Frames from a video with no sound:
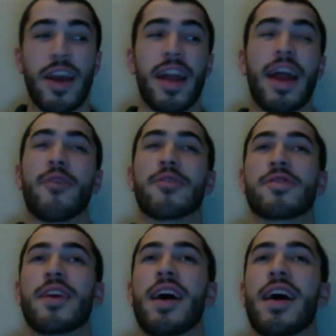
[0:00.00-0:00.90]
and
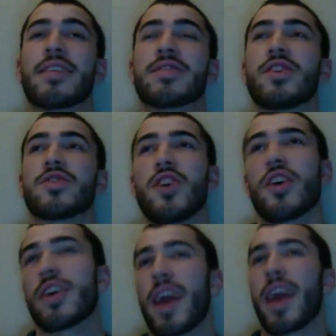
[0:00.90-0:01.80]
I saw
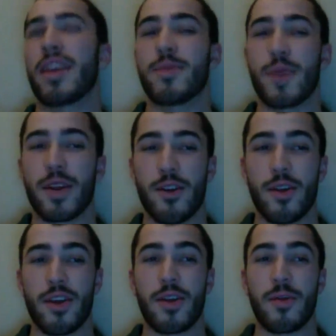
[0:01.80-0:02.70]
Sean Kane tweet
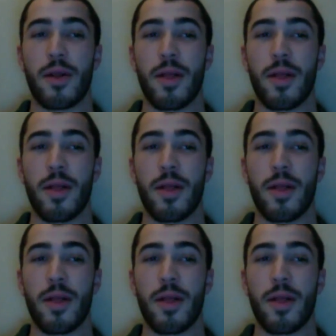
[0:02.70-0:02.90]
earlier about